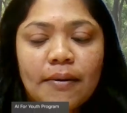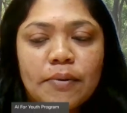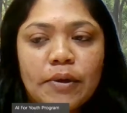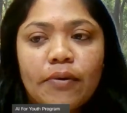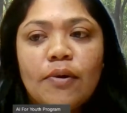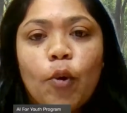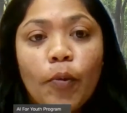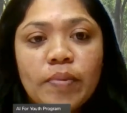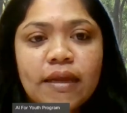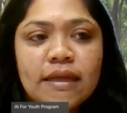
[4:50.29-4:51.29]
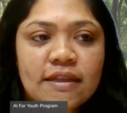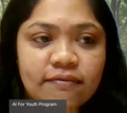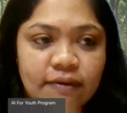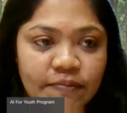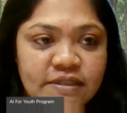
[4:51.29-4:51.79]

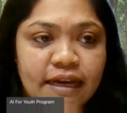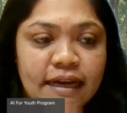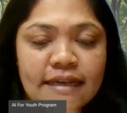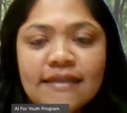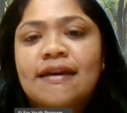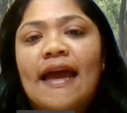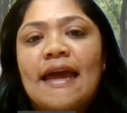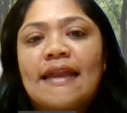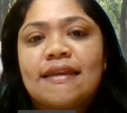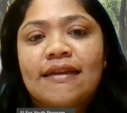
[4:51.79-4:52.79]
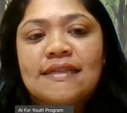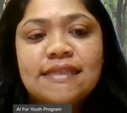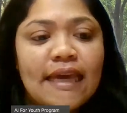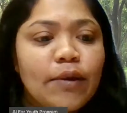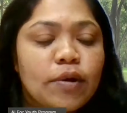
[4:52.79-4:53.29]
opening the website
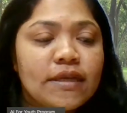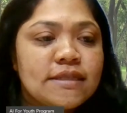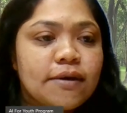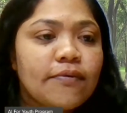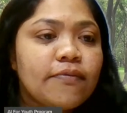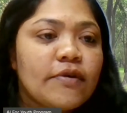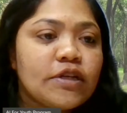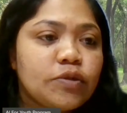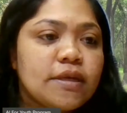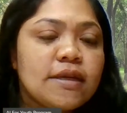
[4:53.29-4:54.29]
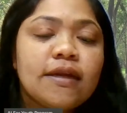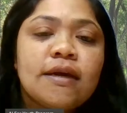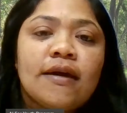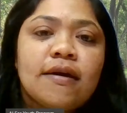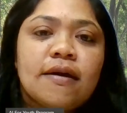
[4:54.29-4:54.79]
and seeing what is the
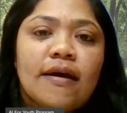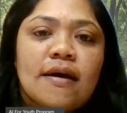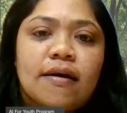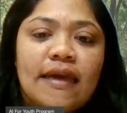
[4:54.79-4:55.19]
virtual